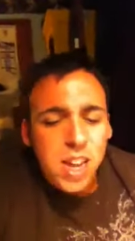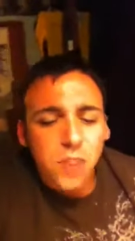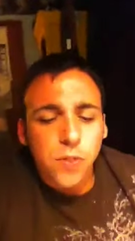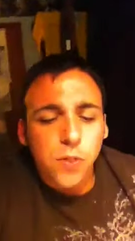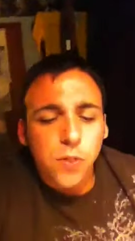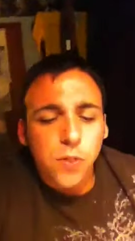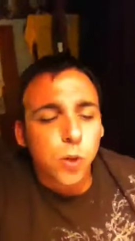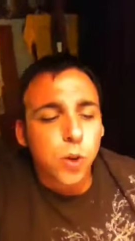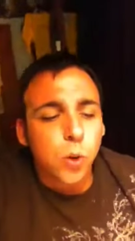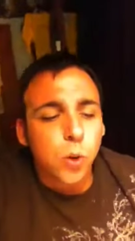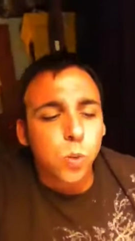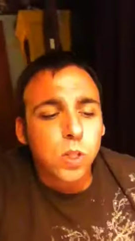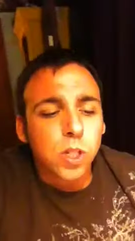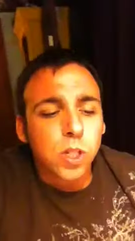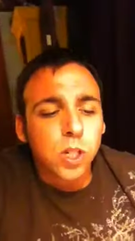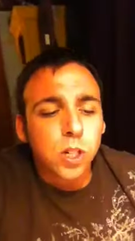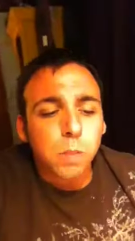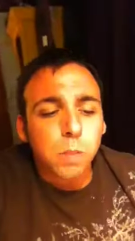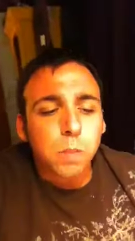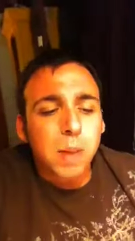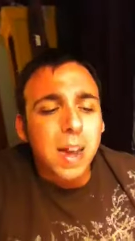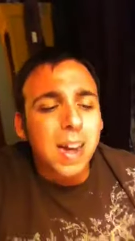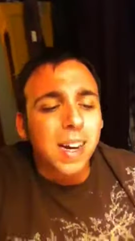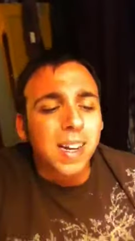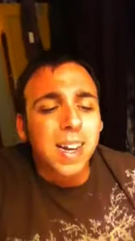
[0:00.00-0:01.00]
If you don't turn
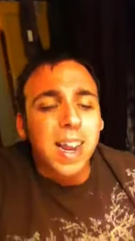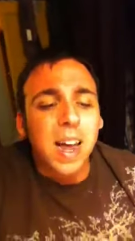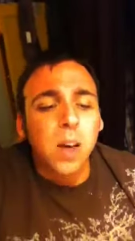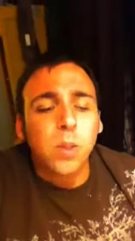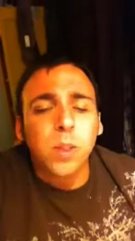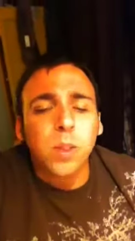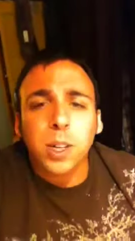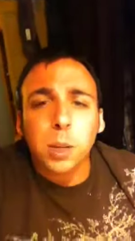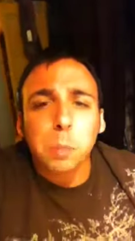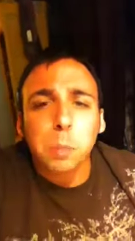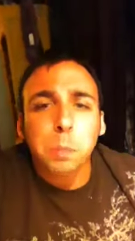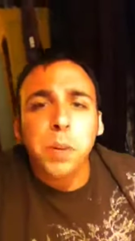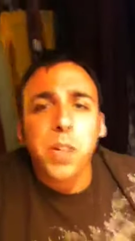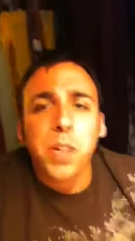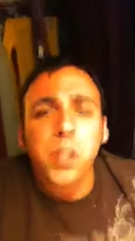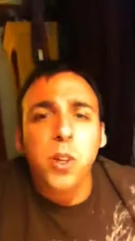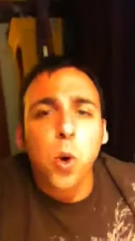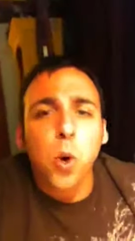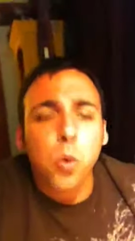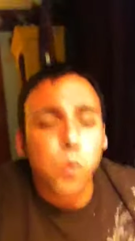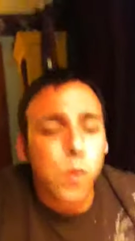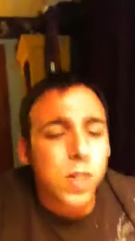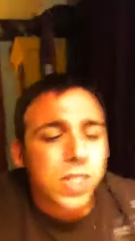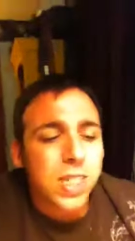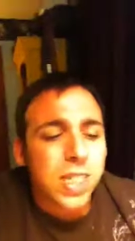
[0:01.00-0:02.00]
back now, there can be no
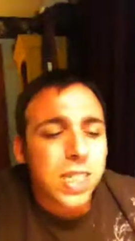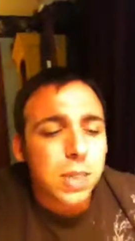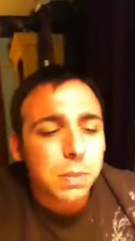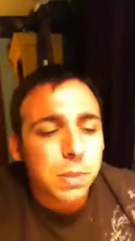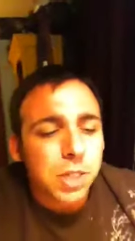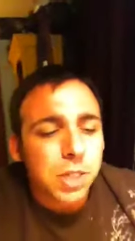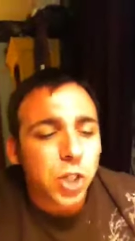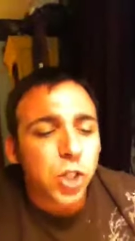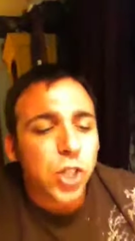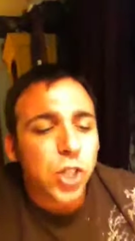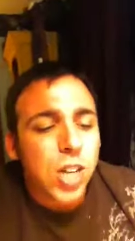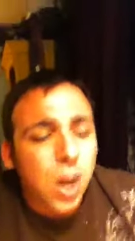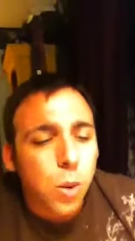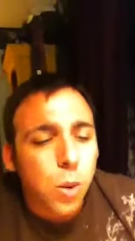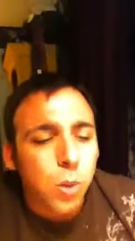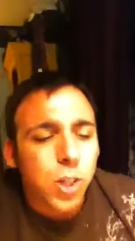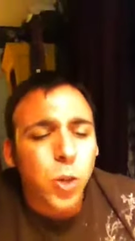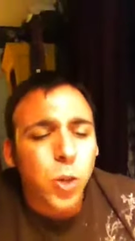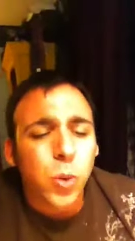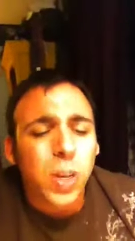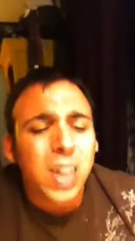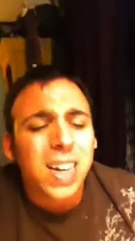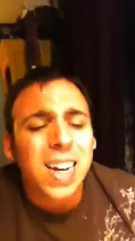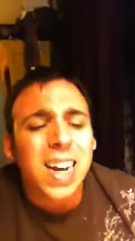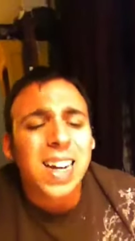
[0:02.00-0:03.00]
redeeming shower. You
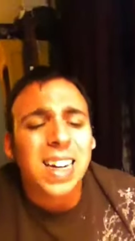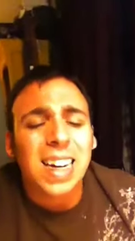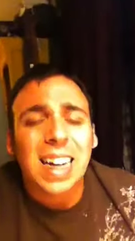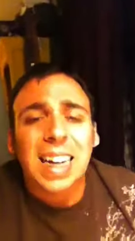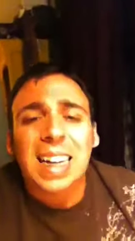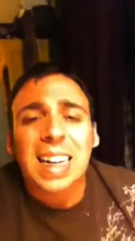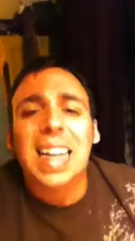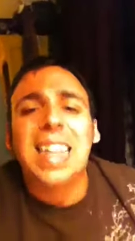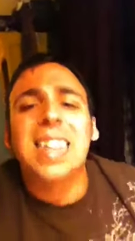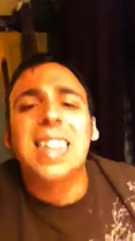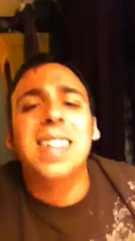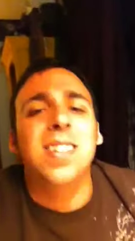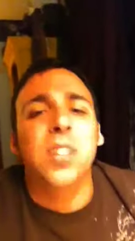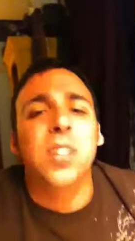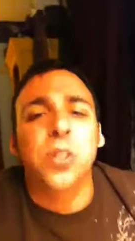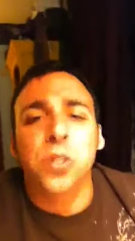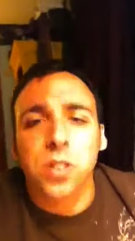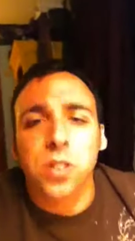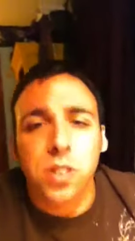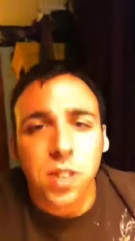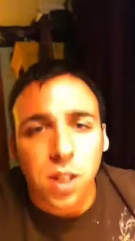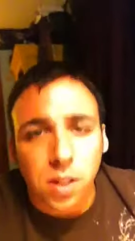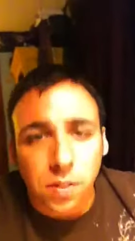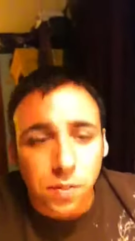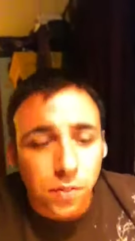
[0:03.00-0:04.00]
cannot cleanse
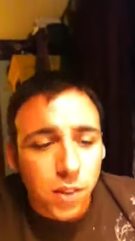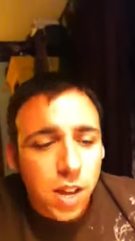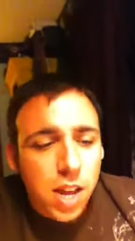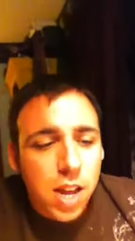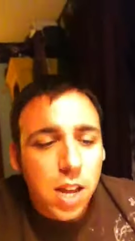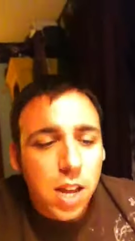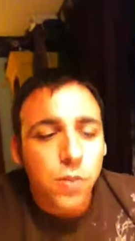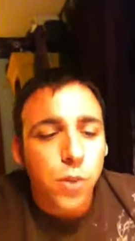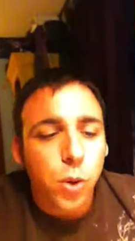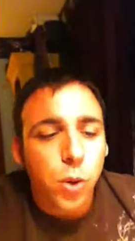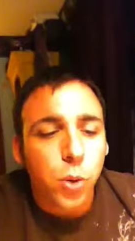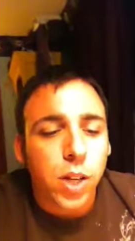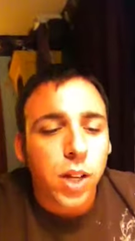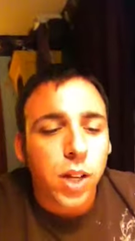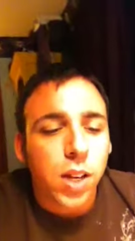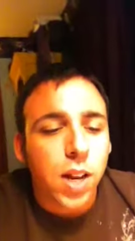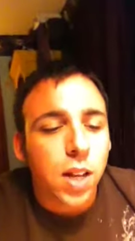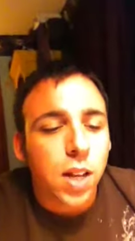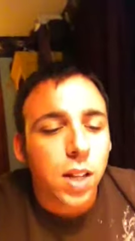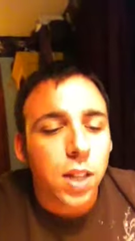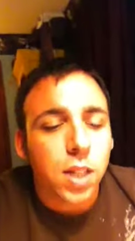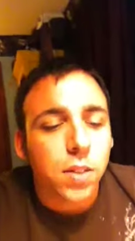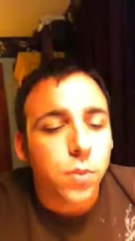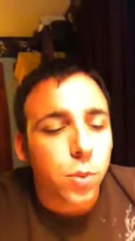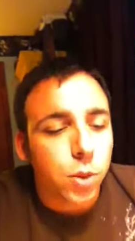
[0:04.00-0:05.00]
yourself if you cannot
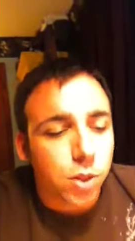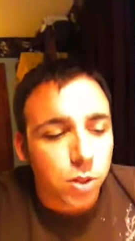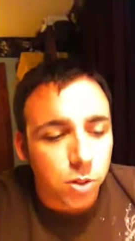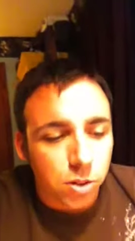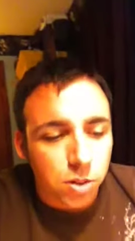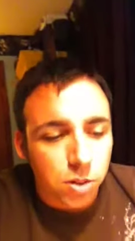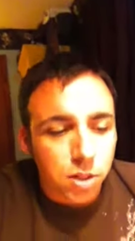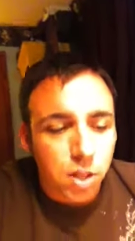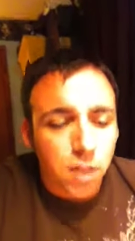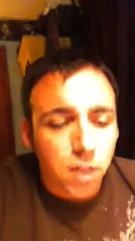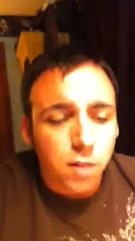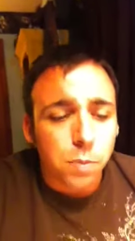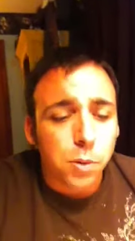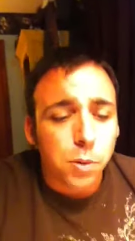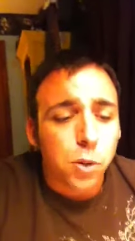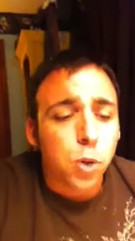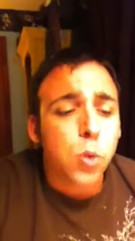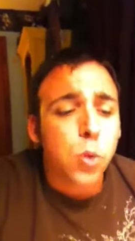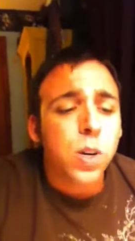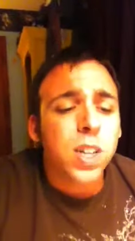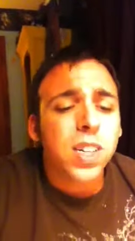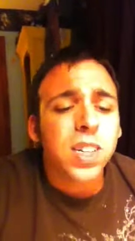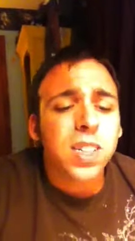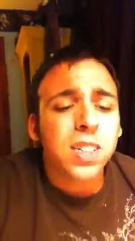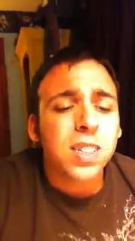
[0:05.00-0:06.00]
live with yourself. But who
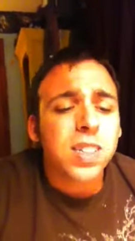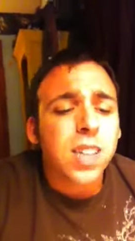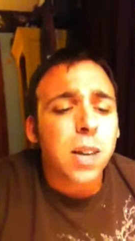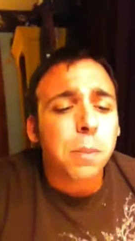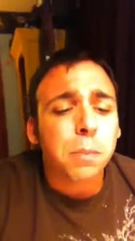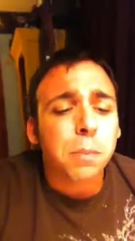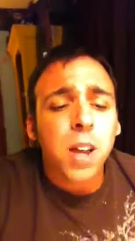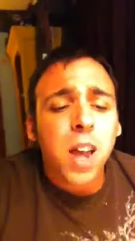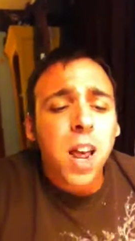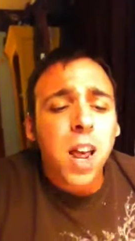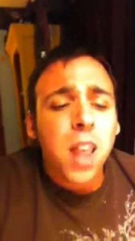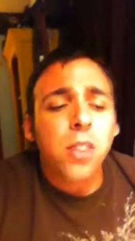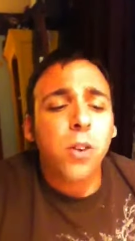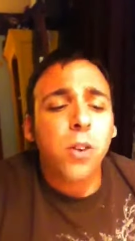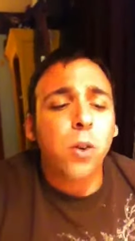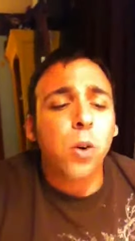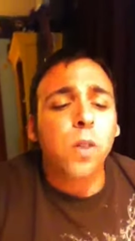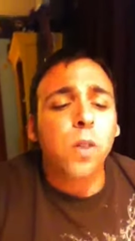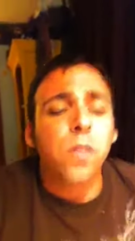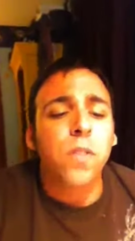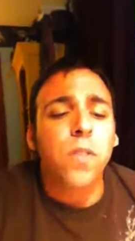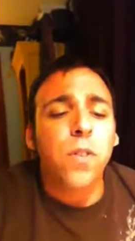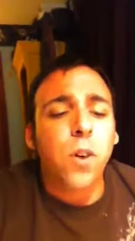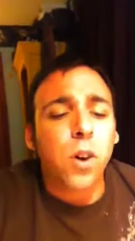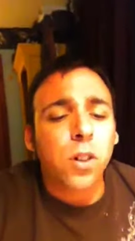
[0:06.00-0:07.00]
can accept their own
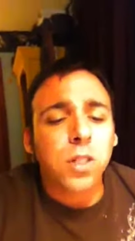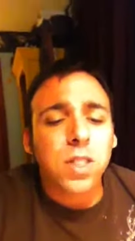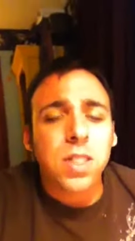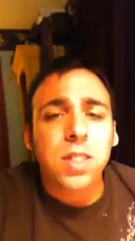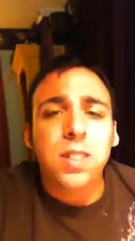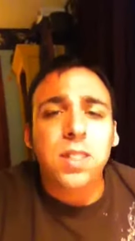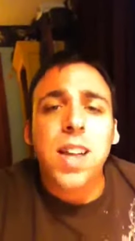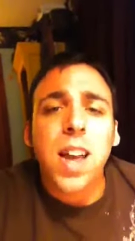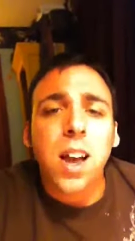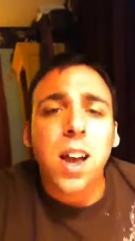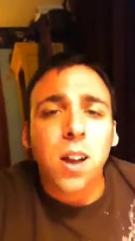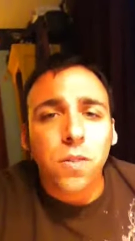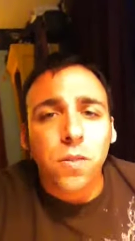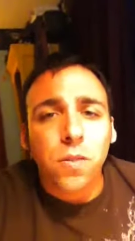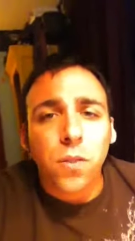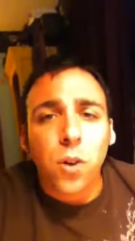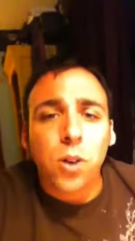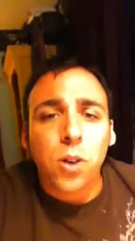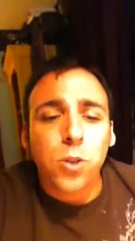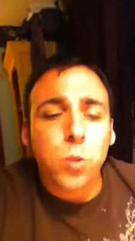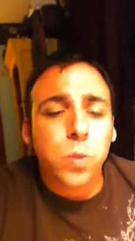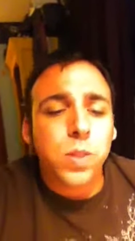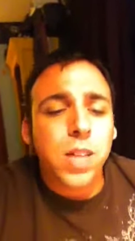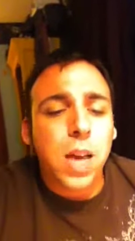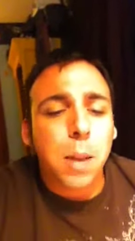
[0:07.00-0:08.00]
faults as
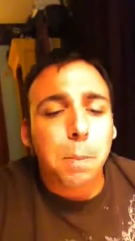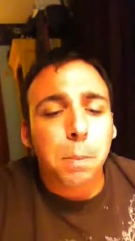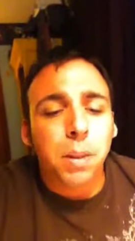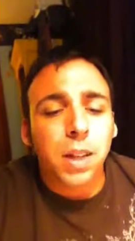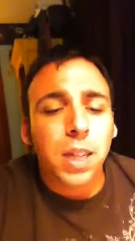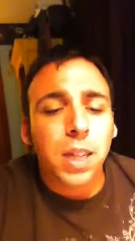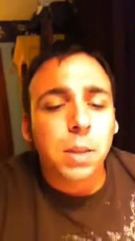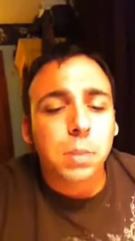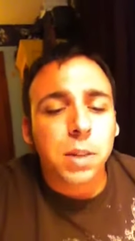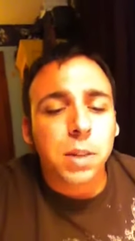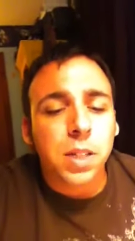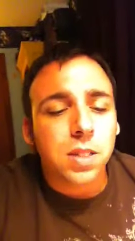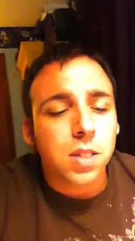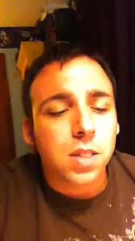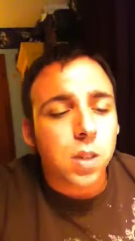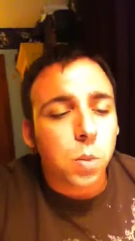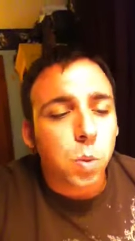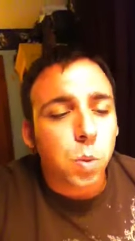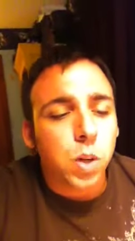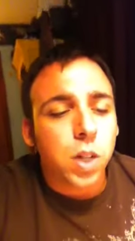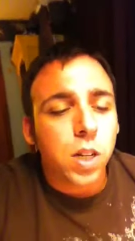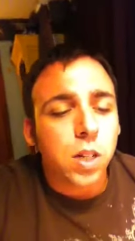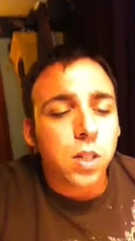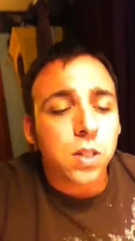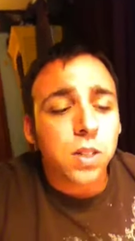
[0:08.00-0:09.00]
downfalls without blaming
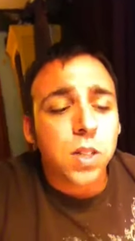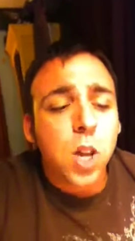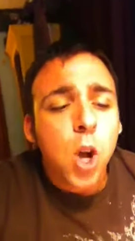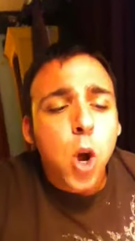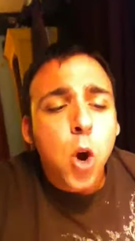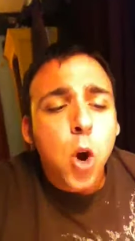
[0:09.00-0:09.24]
someone else?